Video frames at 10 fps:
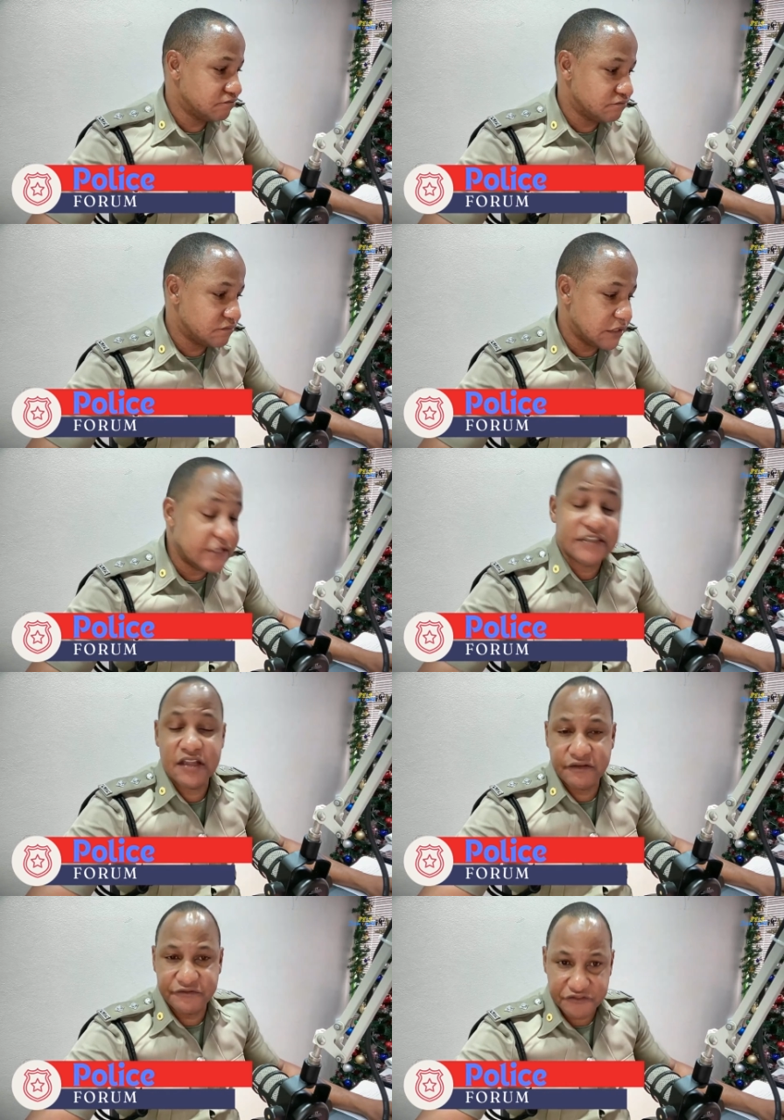
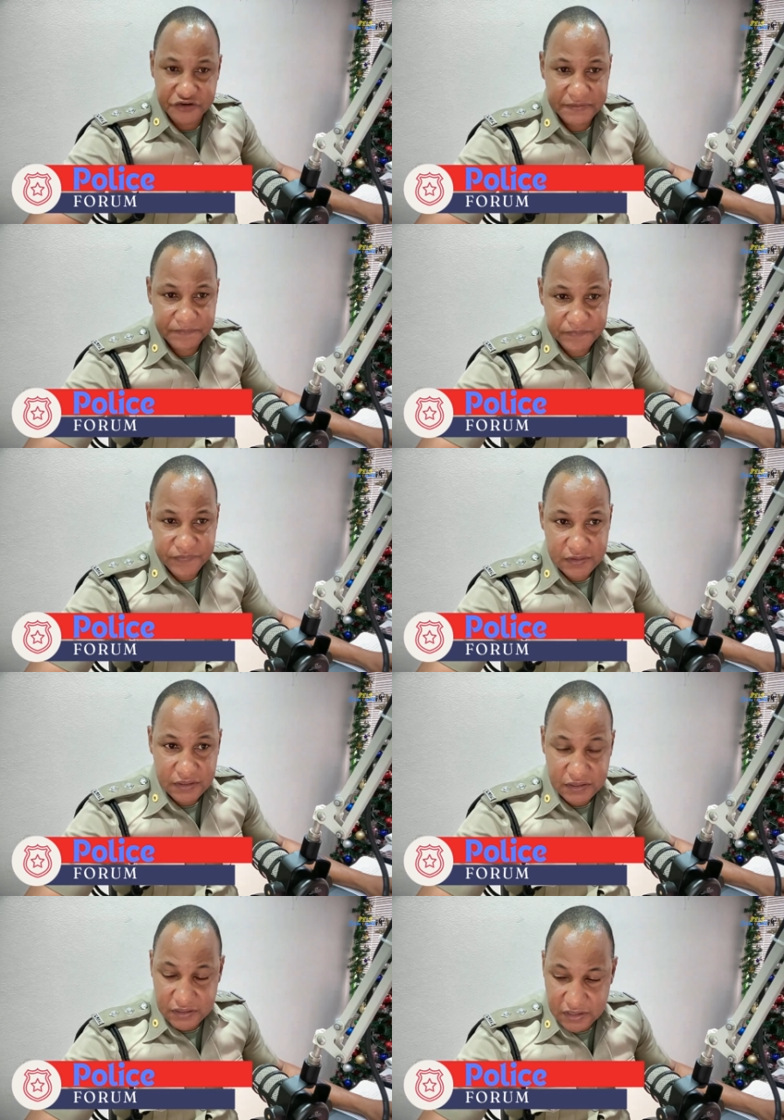incident free.
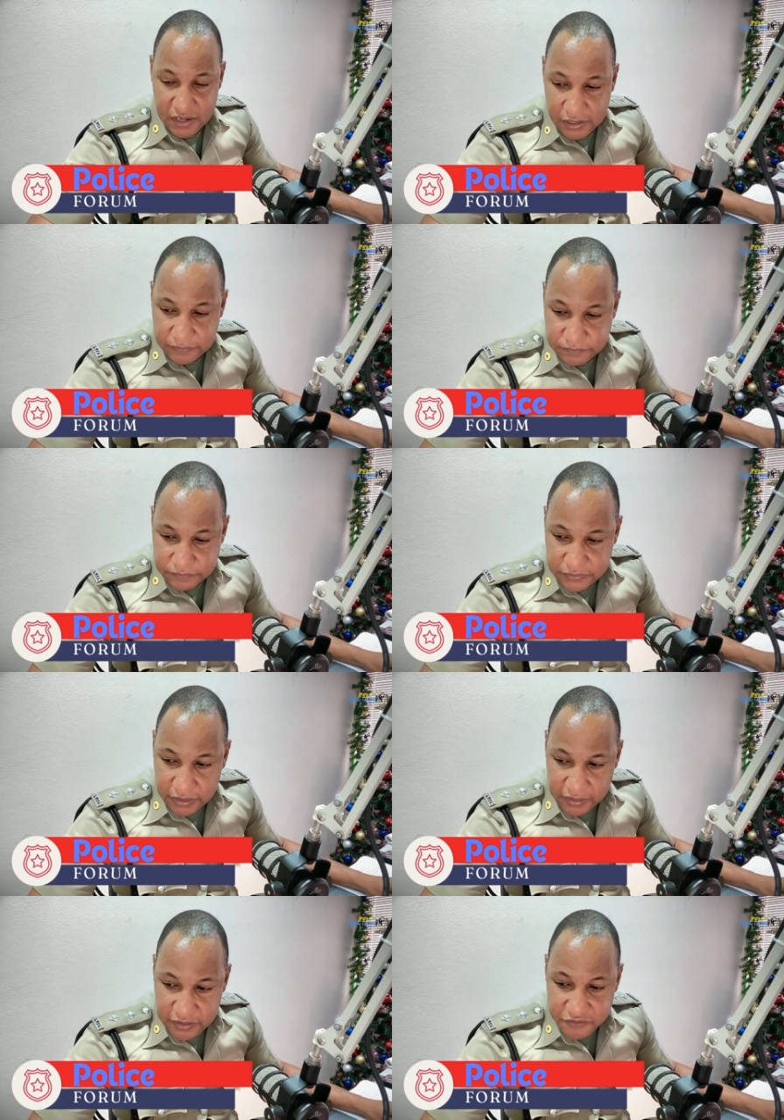And
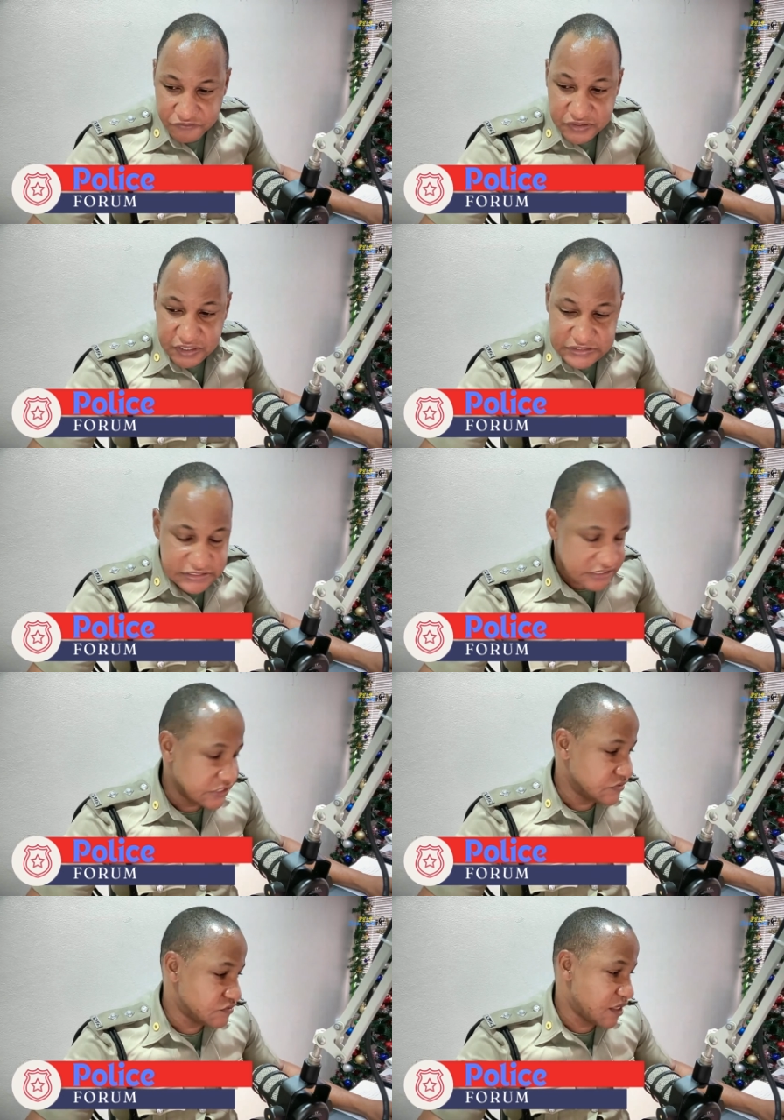if we
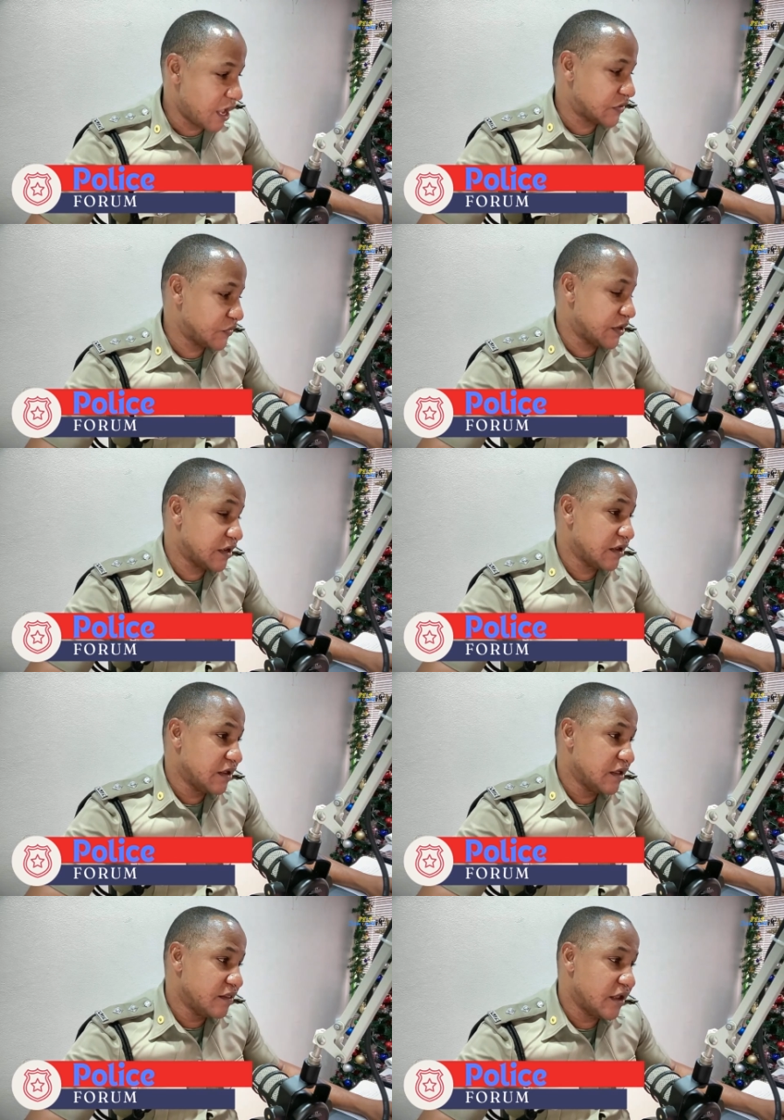continue that way,
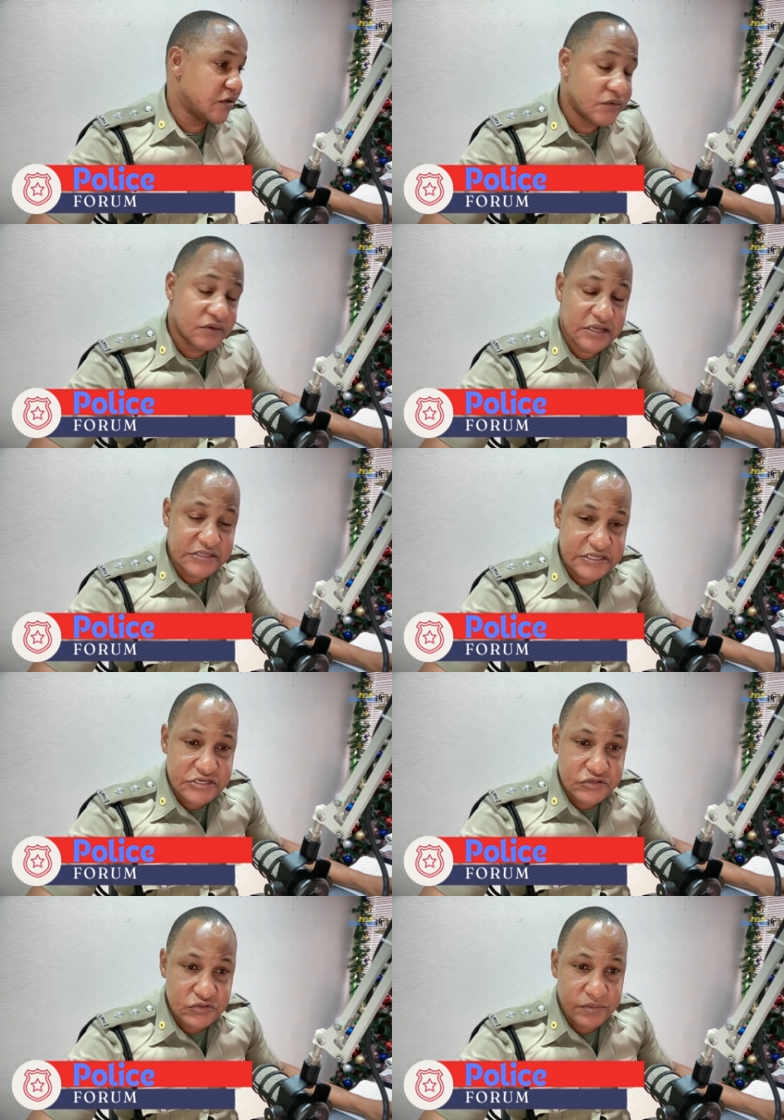then we would continue
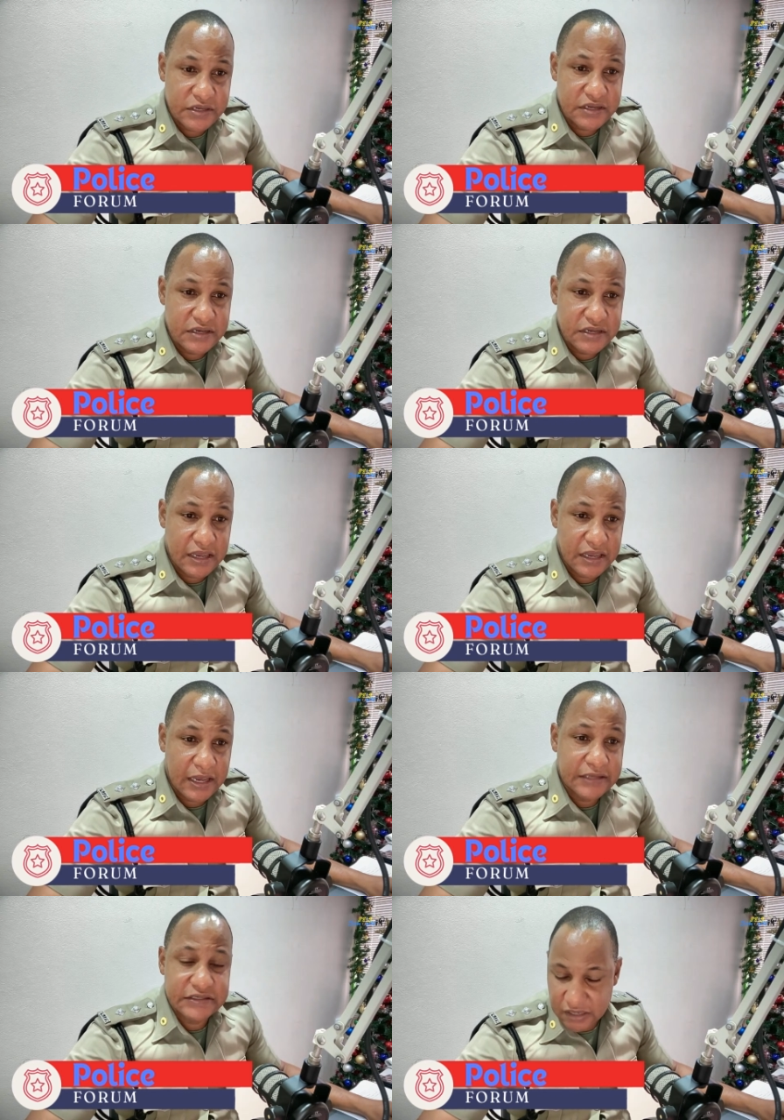to be the
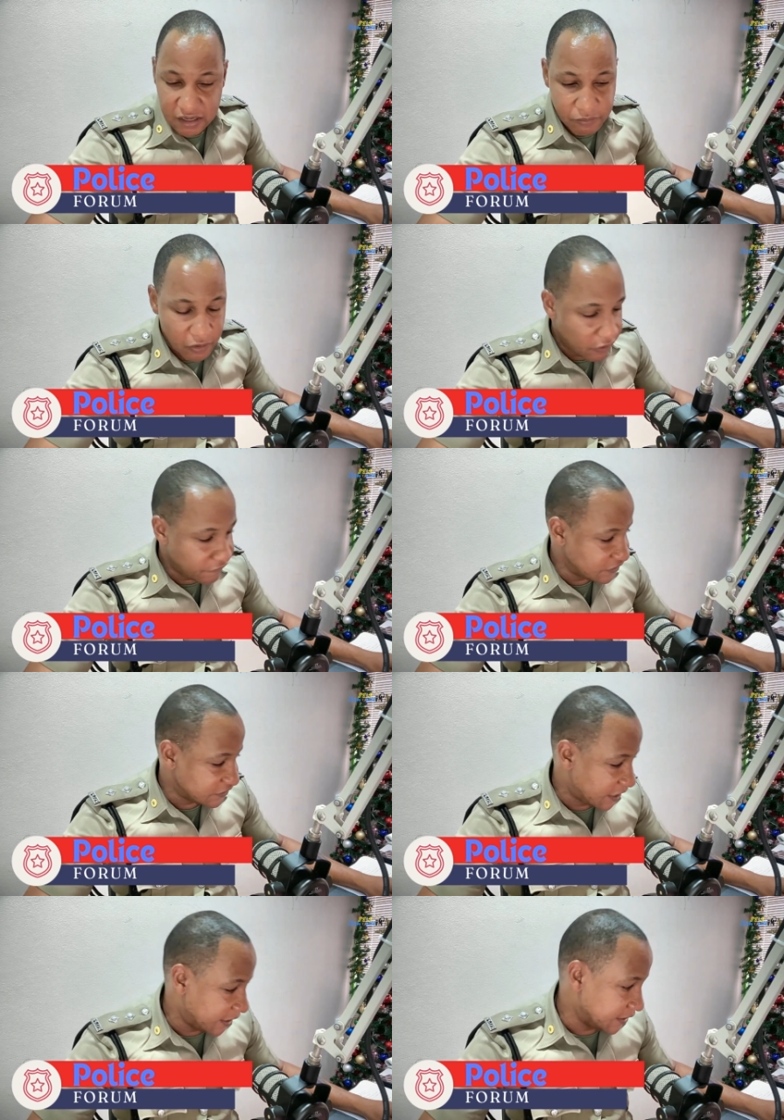entertainment hub of this
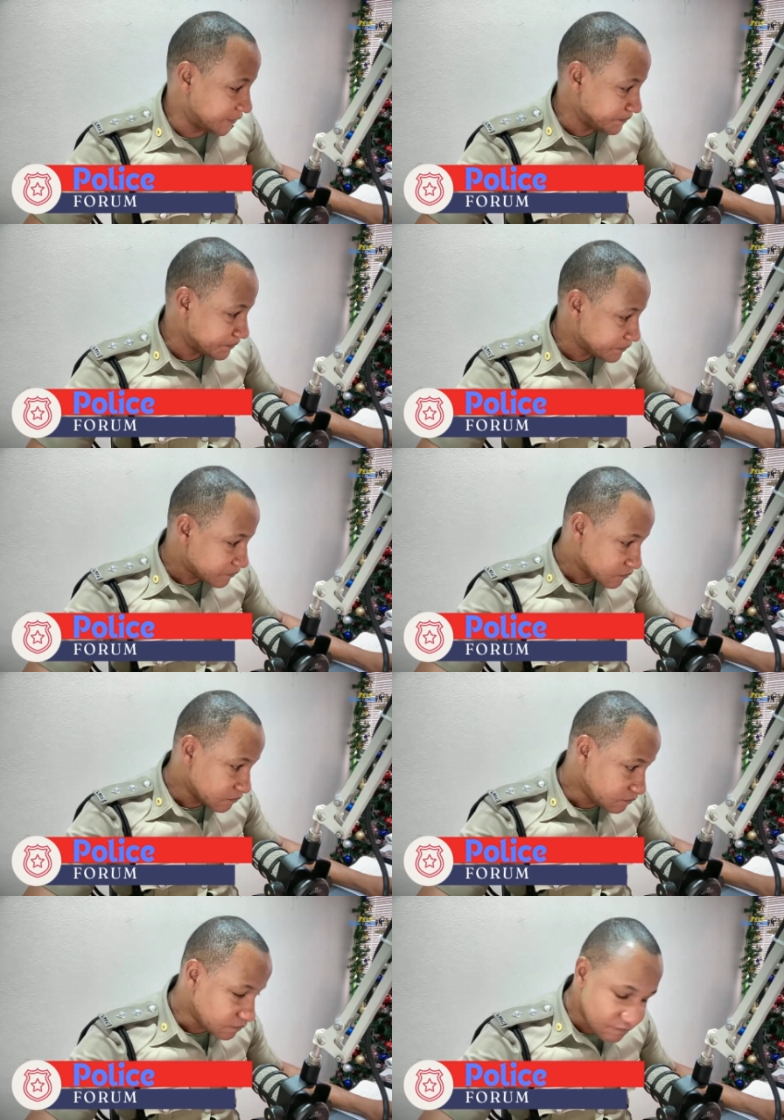island.
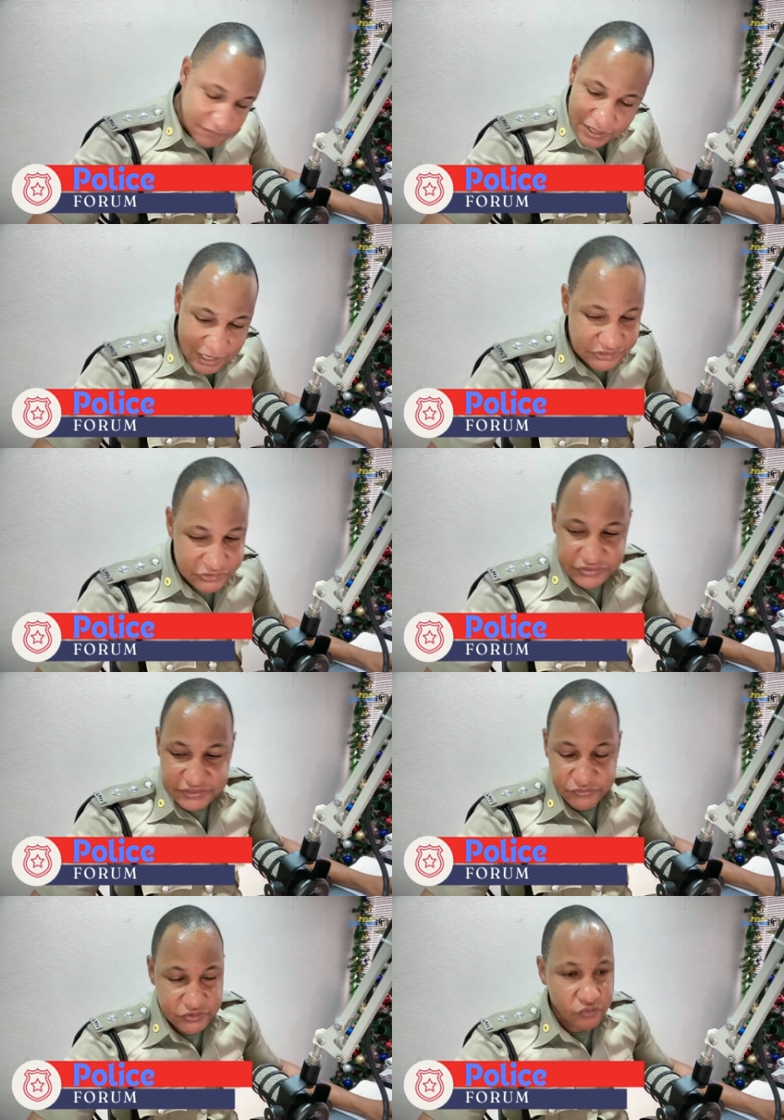As you could see,
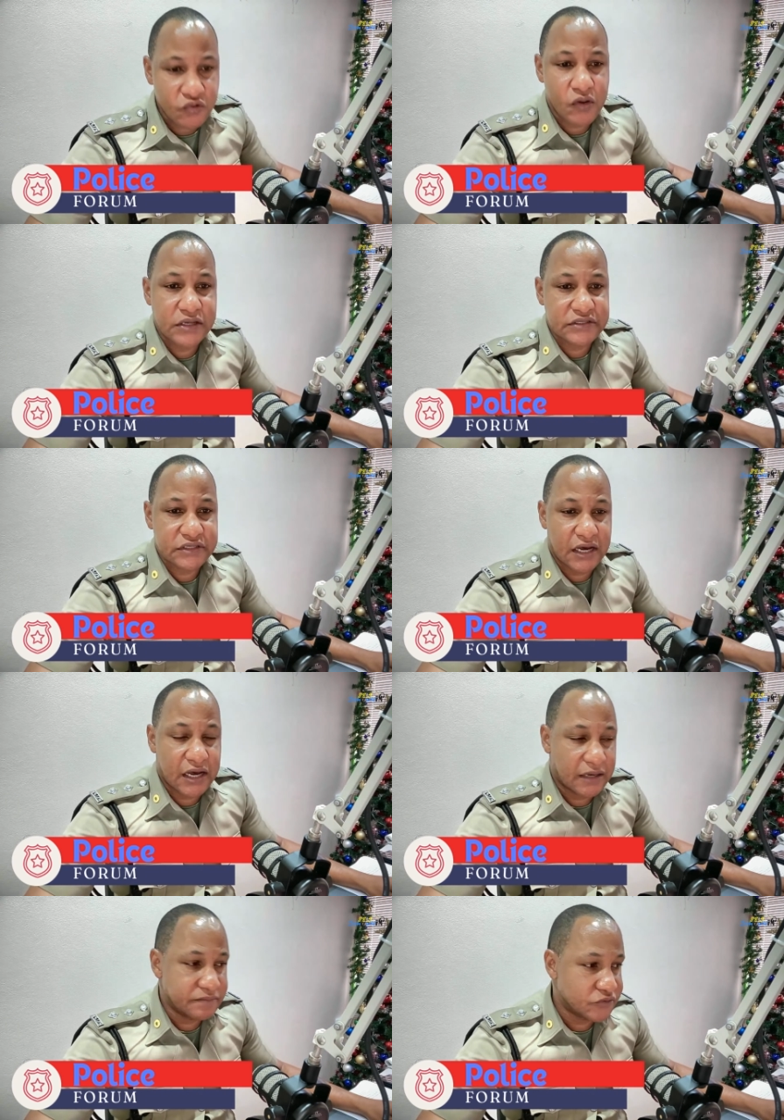we don't want
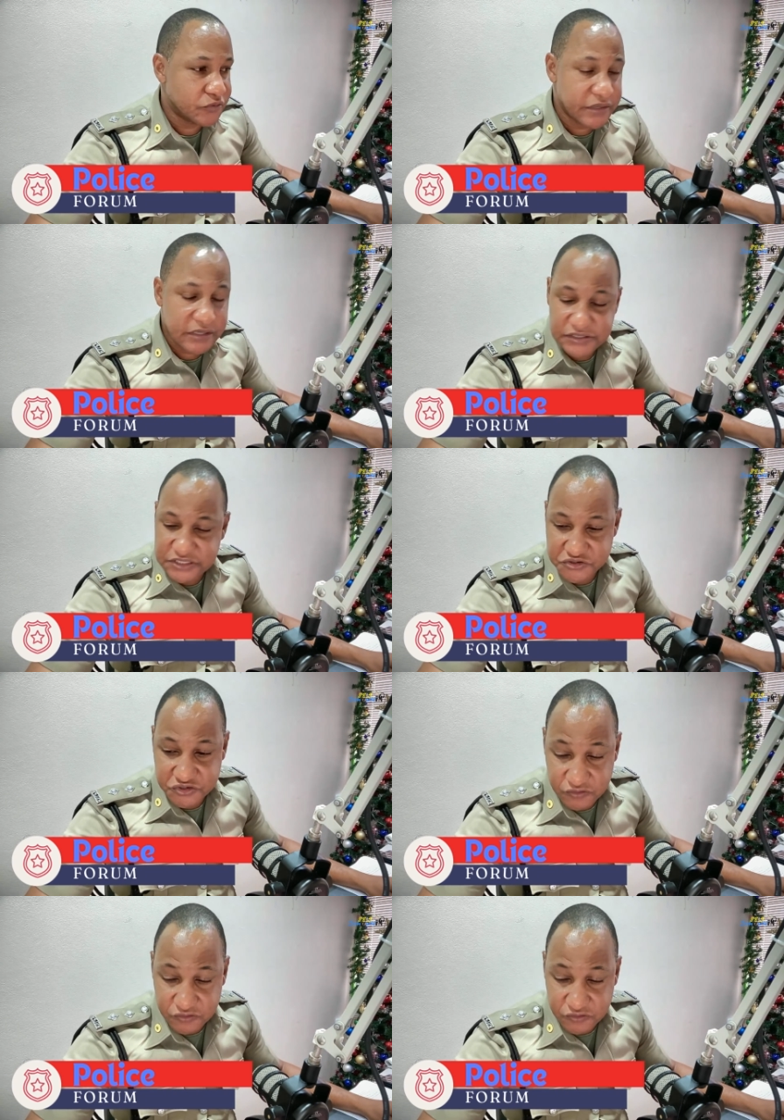to be in the situation of